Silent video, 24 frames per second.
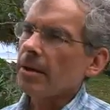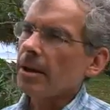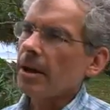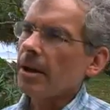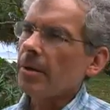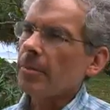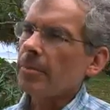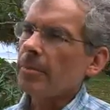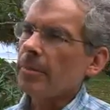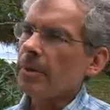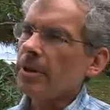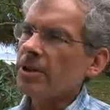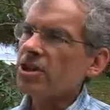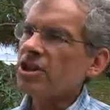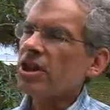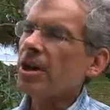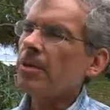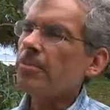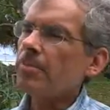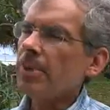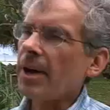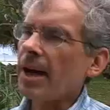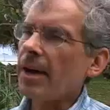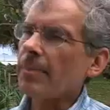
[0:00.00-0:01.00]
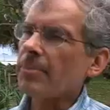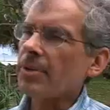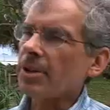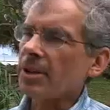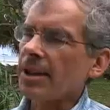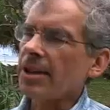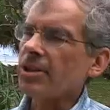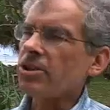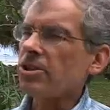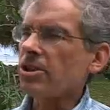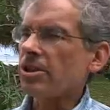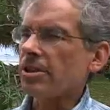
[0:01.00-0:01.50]
uh, some
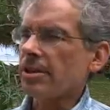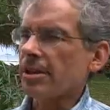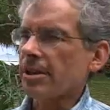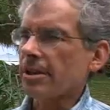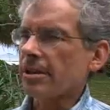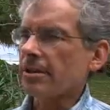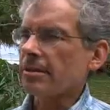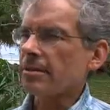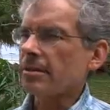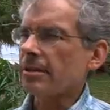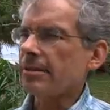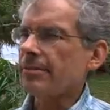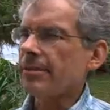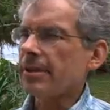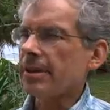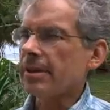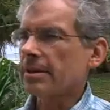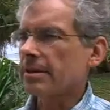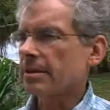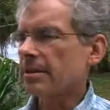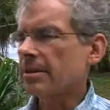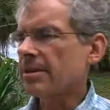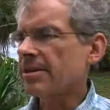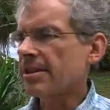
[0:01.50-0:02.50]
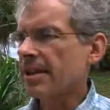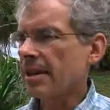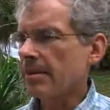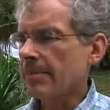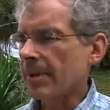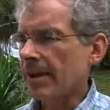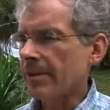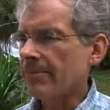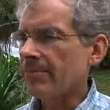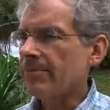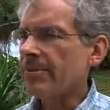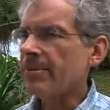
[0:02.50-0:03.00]
population there living, let's say
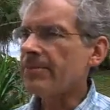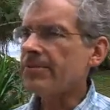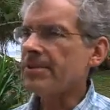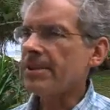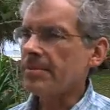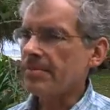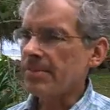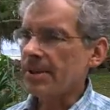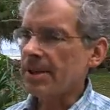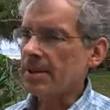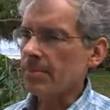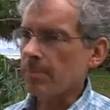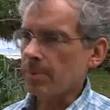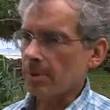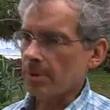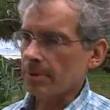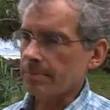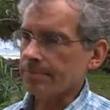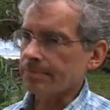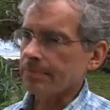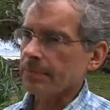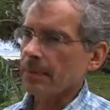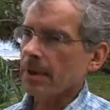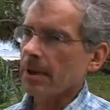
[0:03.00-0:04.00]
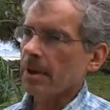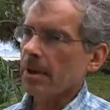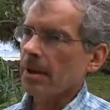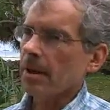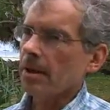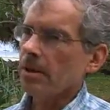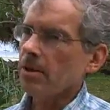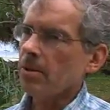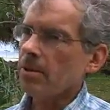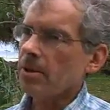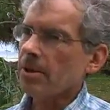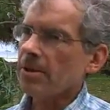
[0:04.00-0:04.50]
about 50 people,
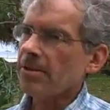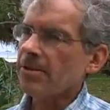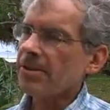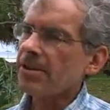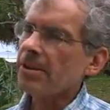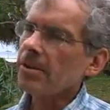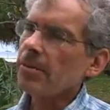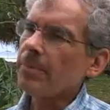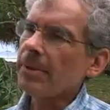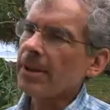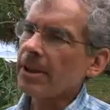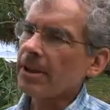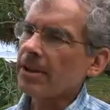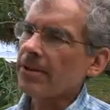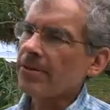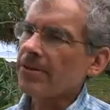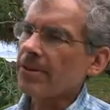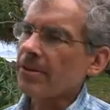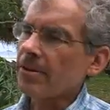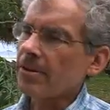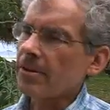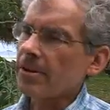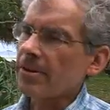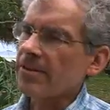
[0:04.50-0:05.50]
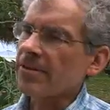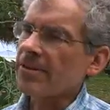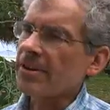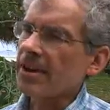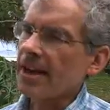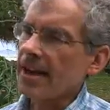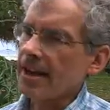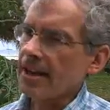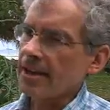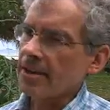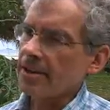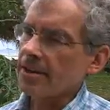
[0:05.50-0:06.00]
you can still be considered a
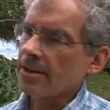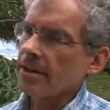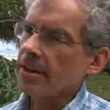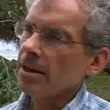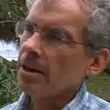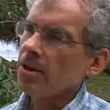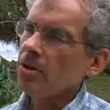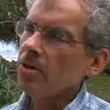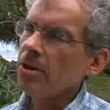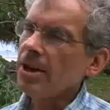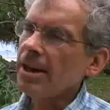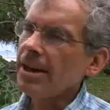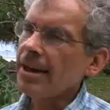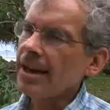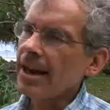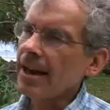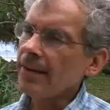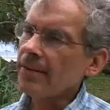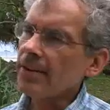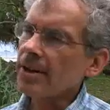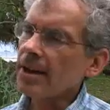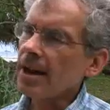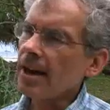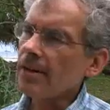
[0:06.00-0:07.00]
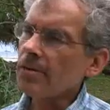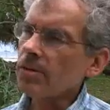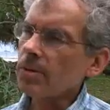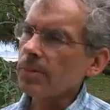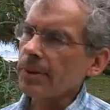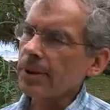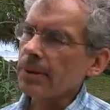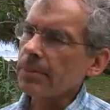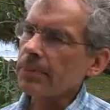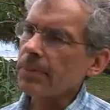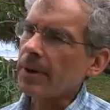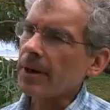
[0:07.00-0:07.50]
state. You need to have a
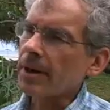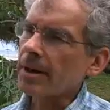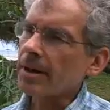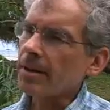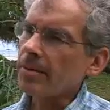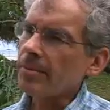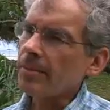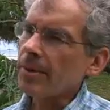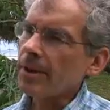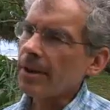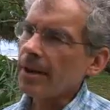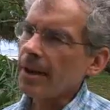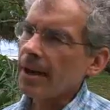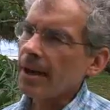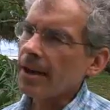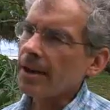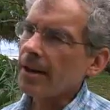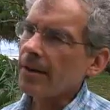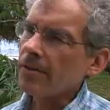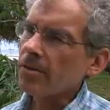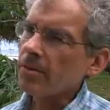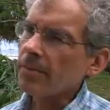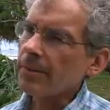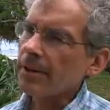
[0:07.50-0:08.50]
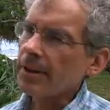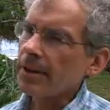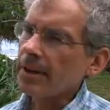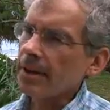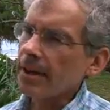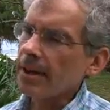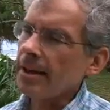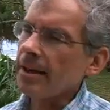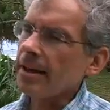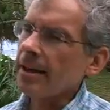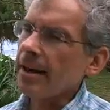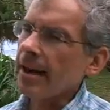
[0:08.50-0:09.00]
government, but it can be a government
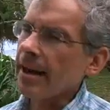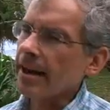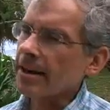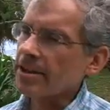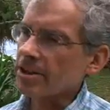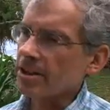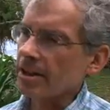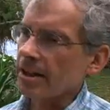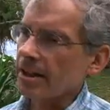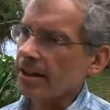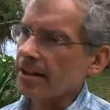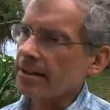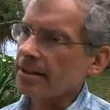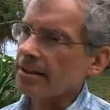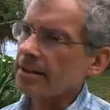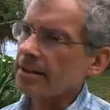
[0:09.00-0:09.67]
in exile.